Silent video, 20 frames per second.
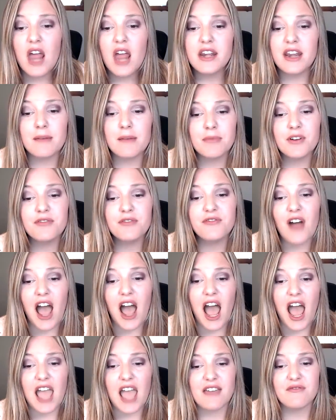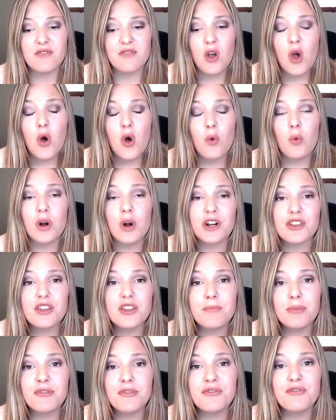Number 5, what are the
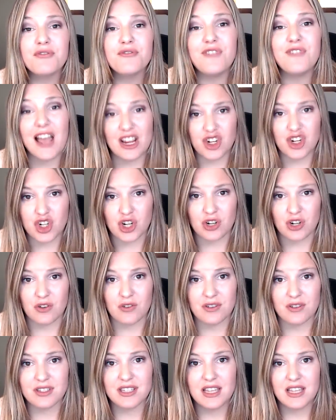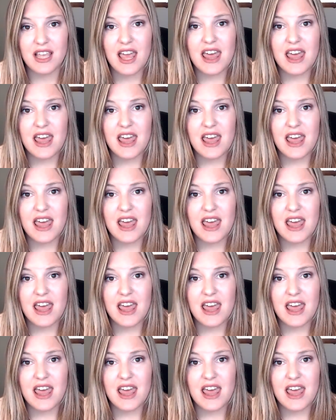professionals